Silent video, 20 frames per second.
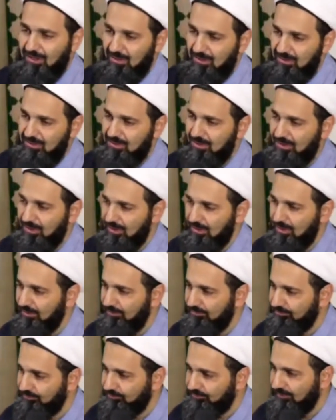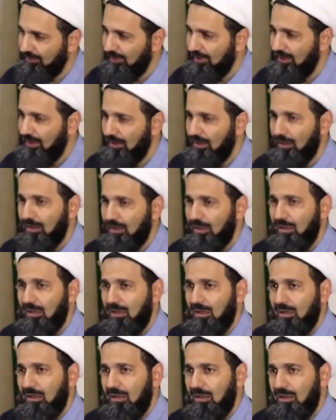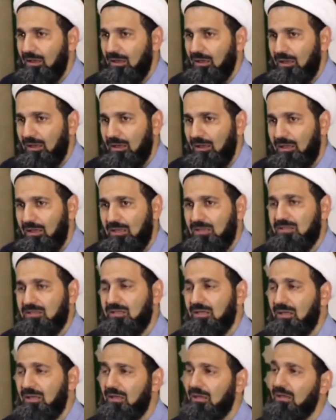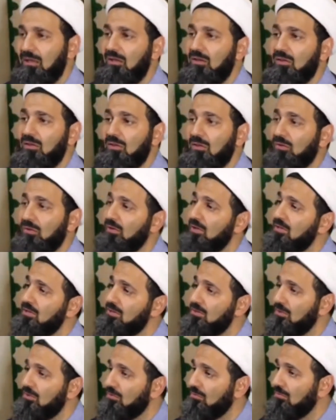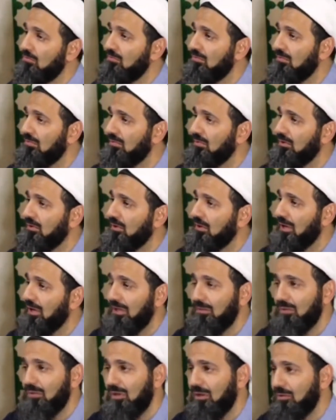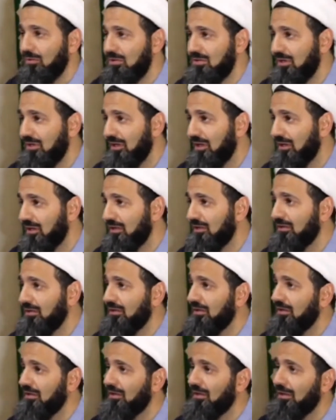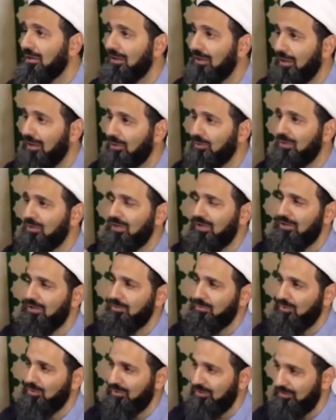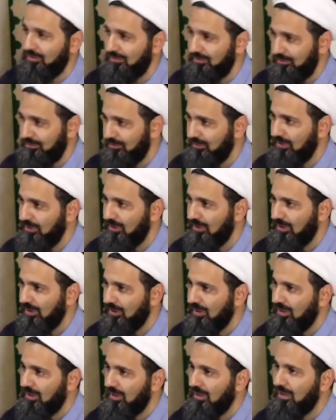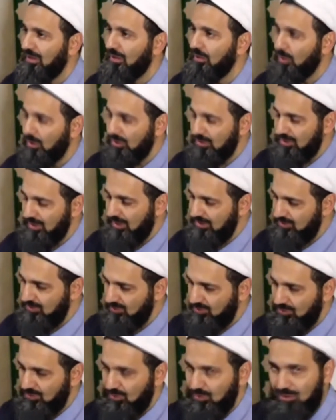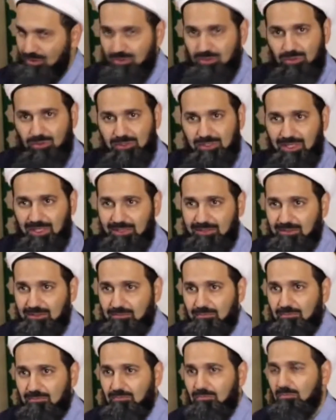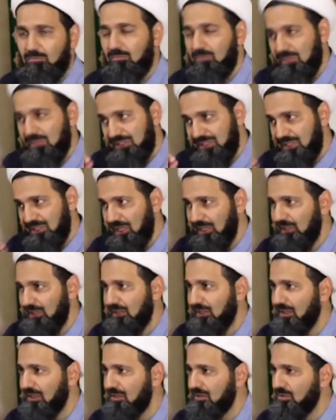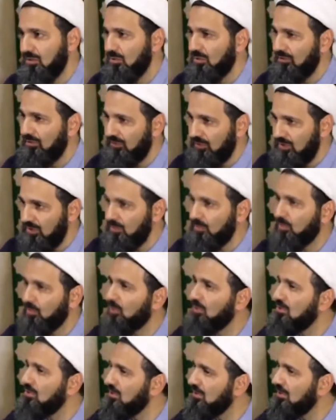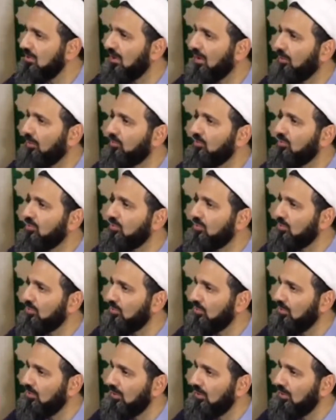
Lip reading: inshallah, he is saying there is no khatm al-khawajagan loudly anymore. He wants us to do the short khatm, but silently. So the first portion up to